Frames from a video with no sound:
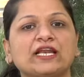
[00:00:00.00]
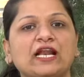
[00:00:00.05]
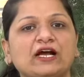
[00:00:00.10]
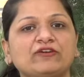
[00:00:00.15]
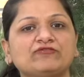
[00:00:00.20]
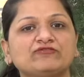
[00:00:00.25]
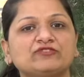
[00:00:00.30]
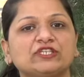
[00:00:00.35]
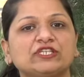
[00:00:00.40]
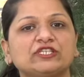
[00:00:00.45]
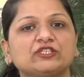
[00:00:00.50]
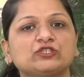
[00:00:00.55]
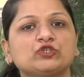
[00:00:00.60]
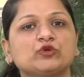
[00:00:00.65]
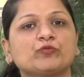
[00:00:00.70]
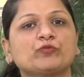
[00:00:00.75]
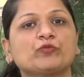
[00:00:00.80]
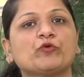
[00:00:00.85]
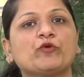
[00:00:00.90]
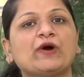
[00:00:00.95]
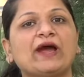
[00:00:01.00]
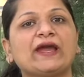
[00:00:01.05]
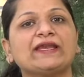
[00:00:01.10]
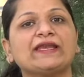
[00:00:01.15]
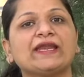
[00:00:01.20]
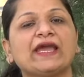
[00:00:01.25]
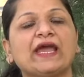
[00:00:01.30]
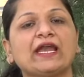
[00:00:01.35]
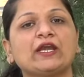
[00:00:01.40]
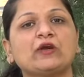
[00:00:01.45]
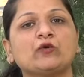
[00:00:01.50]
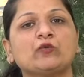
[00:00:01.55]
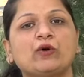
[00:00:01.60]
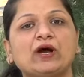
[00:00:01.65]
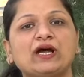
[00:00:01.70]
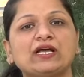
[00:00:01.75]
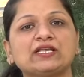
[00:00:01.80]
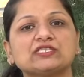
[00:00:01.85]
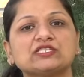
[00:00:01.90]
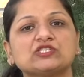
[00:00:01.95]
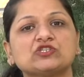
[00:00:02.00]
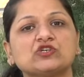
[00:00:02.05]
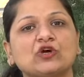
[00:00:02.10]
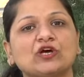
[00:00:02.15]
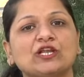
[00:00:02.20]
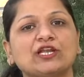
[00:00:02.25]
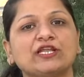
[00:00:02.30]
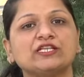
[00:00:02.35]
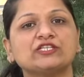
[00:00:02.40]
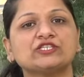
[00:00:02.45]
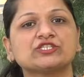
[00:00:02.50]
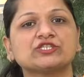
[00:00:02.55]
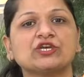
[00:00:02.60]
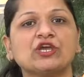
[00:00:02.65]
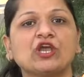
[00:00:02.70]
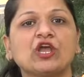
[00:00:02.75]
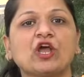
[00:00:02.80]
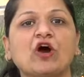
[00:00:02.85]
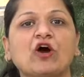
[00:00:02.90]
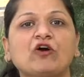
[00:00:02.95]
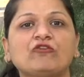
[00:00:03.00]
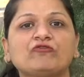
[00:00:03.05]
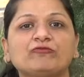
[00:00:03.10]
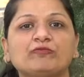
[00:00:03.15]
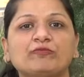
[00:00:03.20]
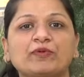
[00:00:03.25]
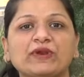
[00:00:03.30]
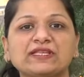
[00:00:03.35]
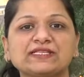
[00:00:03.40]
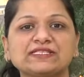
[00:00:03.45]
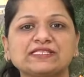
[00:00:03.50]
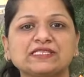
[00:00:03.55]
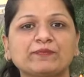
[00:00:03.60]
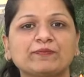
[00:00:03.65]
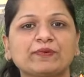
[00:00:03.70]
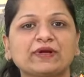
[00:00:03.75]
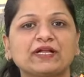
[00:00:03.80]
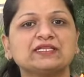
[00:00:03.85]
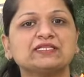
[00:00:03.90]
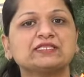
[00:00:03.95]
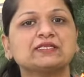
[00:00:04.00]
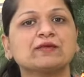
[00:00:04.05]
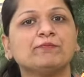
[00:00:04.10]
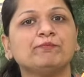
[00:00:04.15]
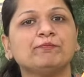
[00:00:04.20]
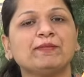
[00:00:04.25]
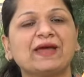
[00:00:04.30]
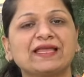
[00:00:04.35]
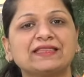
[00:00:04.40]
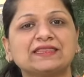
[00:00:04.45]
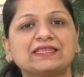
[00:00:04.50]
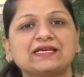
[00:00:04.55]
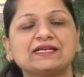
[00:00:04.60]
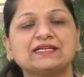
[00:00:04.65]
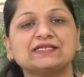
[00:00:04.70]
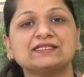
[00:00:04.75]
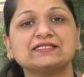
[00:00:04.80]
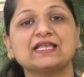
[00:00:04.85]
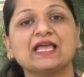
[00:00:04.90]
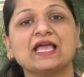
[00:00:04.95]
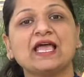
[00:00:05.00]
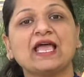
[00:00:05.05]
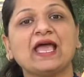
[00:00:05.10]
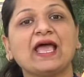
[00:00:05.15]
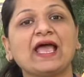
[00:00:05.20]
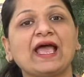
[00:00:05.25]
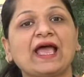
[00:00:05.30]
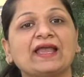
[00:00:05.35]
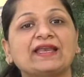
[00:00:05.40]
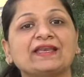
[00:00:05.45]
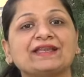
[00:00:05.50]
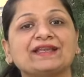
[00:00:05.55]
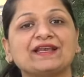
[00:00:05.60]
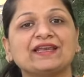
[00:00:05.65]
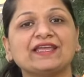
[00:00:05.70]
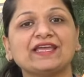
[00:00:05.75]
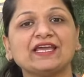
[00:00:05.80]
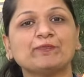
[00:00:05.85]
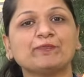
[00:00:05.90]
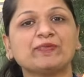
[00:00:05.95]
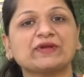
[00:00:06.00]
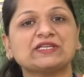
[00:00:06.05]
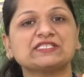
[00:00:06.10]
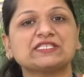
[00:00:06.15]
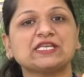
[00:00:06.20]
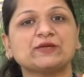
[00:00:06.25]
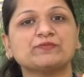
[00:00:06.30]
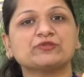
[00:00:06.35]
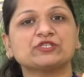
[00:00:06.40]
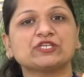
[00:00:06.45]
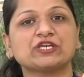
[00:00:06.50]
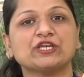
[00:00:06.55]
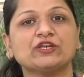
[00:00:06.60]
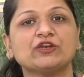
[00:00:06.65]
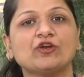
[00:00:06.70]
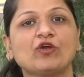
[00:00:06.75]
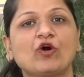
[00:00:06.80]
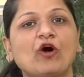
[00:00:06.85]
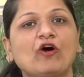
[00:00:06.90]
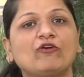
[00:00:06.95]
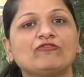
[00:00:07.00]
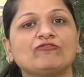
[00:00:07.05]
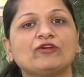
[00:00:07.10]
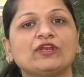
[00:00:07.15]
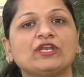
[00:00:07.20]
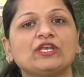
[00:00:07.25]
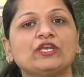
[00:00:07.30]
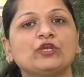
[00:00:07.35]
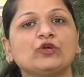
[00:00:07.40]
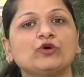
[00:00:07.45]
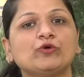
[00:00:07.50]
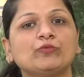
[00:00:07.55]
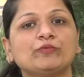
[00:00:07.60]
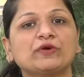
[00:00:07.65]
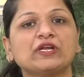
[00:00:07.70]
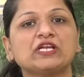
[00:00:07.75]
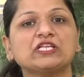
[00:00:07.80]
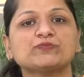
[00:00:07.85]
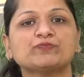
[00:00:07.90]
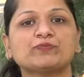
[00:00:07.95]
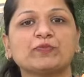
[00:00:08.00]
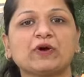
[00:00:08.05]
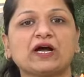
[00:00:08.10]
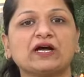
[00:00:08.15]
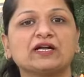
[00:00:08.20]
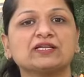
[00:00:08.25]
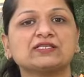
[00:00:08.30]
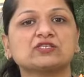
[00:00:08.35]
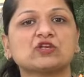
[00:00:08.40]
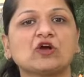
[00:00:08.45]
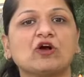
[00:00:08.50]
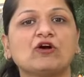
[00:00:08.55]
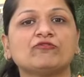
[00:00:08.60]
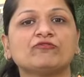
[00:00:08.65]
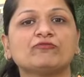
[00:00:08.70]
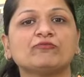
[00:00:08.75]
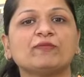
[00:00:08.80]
crafted to provide advanced knowledge of principles, methods and clear perception of in numerous parts of